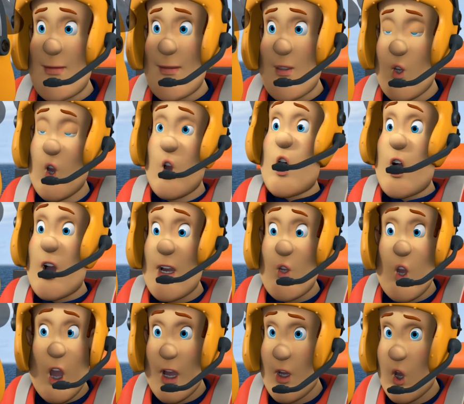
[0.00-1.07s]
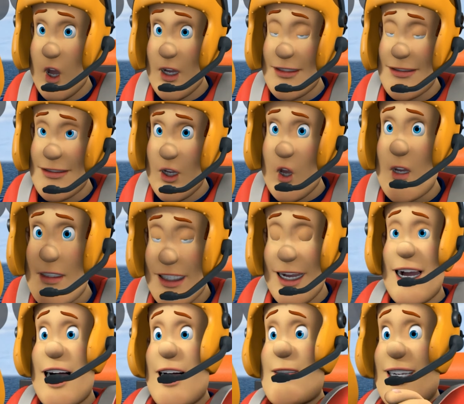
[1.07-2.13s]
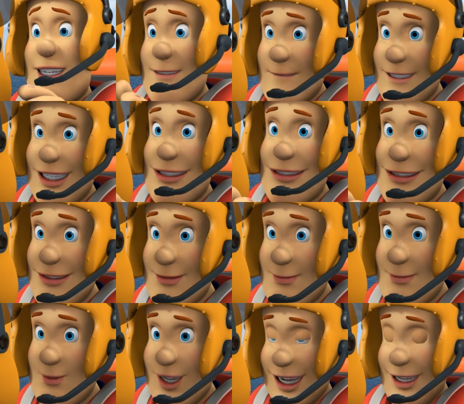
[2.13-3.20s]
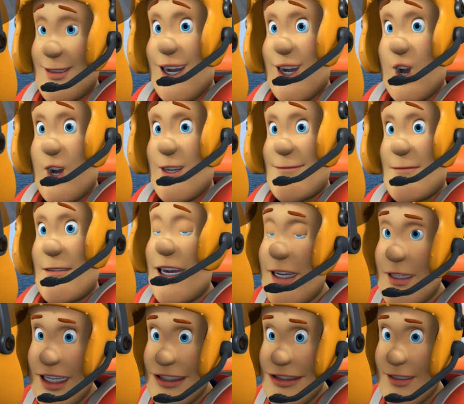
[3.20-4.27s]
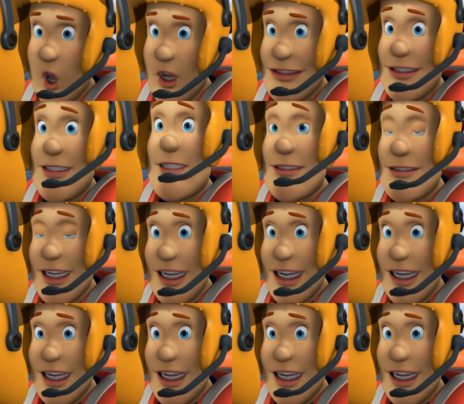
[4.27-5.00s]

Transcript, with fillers: came out. Whoa, whoa, whoa, slow down, Elvis. Right now, Mandy's lost at